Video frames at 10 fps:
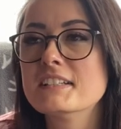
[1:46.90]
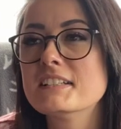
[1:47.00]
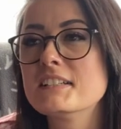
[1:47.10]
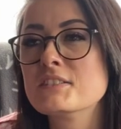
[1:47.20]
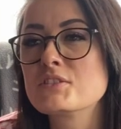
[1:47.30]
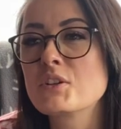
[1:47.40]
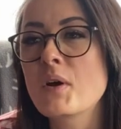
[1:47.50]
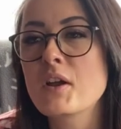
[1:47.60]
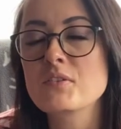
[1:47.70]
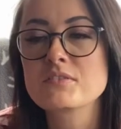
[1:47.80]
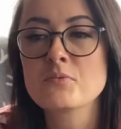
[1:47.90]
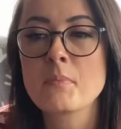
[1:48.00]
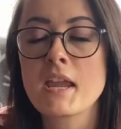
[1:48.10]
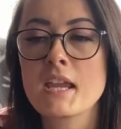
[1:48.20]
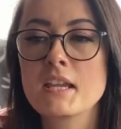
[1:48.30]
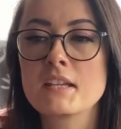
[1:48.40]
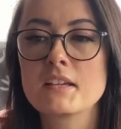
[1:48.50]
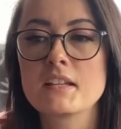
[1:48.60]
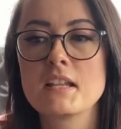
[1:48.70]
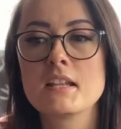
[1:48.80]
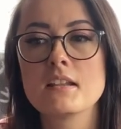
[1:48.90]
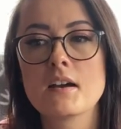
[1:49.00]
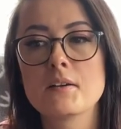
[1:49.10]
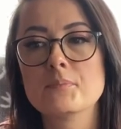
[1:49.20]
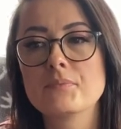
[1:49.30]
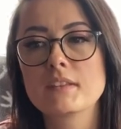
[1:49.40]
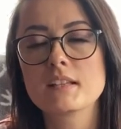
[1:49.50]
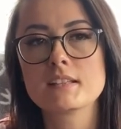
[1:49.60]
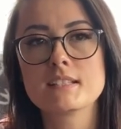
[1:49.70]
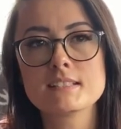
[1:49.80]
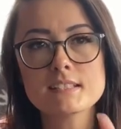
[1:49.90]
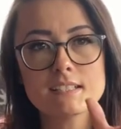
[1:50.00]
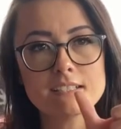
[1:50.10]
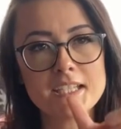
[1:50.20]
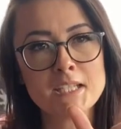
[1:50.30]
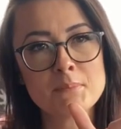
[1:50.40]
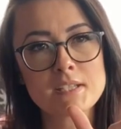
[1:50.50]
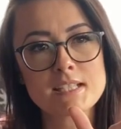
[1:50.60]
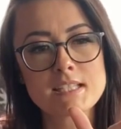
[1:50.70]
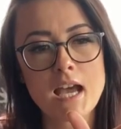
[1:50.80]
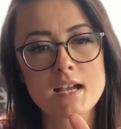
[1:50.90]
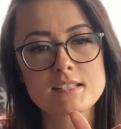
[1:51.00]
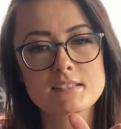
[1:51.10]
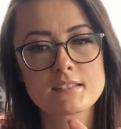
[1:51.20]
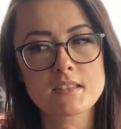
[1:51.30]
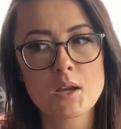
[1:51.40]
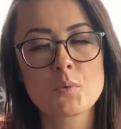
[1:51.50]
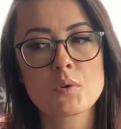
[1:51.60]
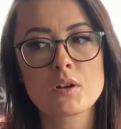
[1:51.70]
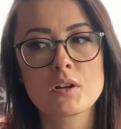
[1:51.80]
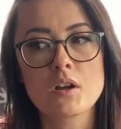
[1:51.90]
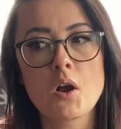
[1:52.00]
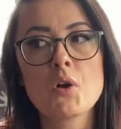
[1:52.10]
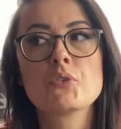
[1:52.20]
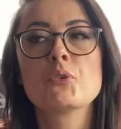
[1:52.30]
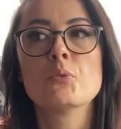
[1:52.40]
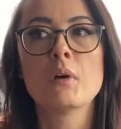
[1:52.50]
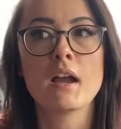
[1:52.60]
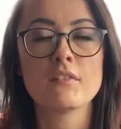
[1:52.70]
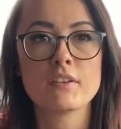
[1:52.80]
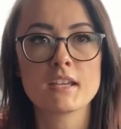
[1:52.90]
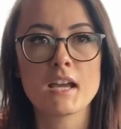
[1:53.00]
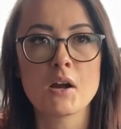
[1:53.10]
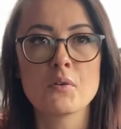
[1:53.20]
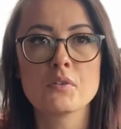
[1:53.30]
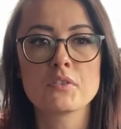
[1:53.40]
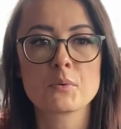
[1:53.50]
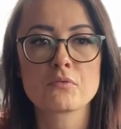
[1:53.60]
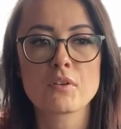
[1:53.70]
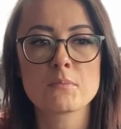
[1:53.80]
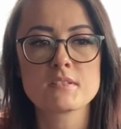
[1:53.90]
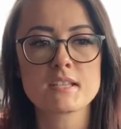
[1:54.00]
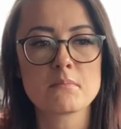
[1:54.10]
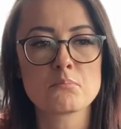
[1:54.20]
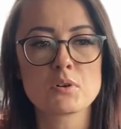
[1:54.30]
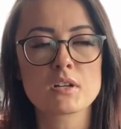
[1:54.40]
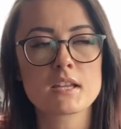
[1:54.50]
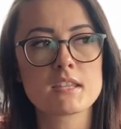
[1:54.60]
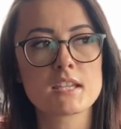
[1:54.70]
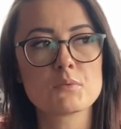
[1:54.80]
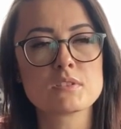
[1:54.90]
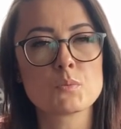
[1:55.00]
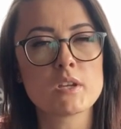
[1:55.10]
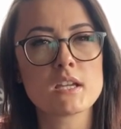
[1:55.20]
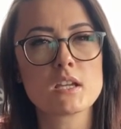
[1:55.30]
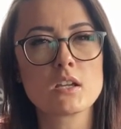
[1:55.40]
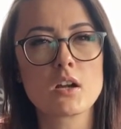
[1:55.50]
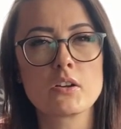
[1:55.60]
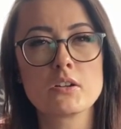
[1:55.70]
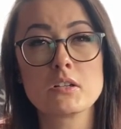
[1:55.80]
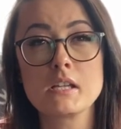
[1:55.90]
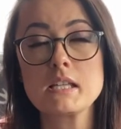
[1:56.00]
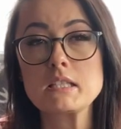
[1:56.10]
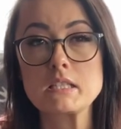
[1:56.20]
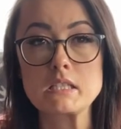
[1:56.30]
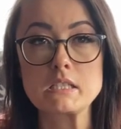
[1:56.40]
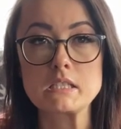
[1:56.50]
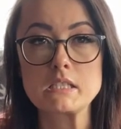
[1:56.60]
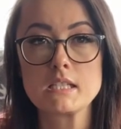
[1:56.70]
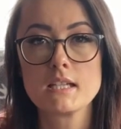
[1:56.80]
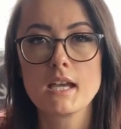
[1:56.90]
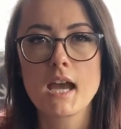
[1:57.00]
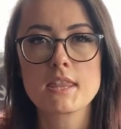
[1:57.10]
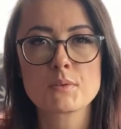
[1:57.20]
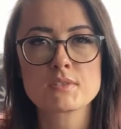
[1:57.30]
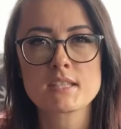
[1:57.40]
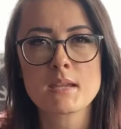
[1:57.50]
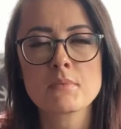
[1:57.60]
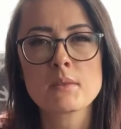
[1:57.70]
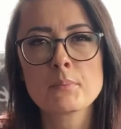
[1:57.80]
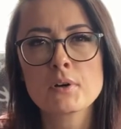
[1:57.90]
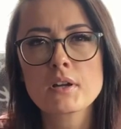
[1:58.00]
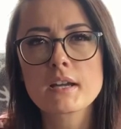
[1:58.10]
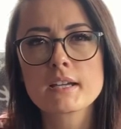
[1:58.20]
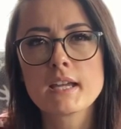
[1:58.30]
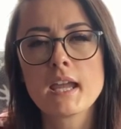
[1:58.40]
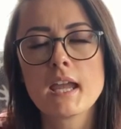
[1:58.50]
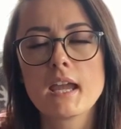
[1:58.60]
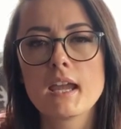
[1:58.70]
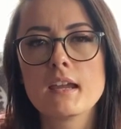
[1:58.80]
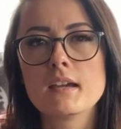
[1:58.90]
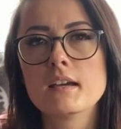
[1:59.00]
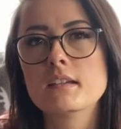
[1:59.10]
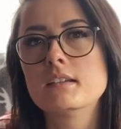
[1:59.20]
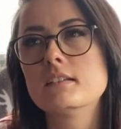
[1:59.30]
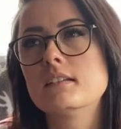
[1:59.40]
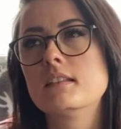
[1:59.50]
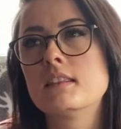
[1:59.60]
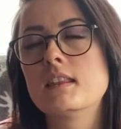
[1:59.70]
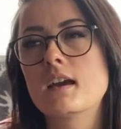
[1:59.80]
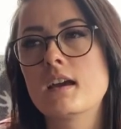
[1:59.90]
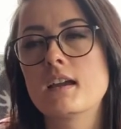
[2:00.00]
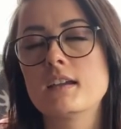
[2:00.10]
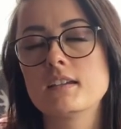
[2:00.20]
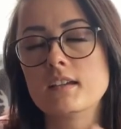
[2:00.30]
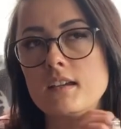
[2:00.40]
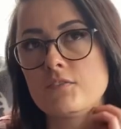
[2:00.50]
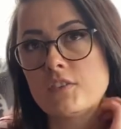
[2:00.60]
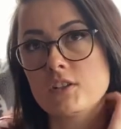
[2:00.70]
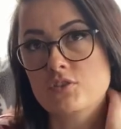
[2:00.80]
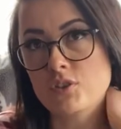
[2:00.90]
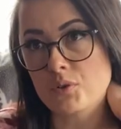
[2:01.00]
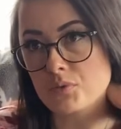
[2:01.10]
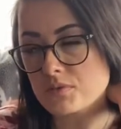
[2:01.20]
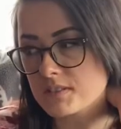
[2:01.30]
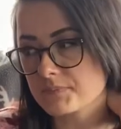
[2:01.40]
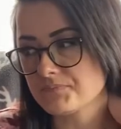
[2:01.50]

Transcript: And so I also made these little itty bitty socks that were also by Vicki Howell. They were from the same book. I think it was hot.mess.knits, I think was the name of the book. And I had finished those.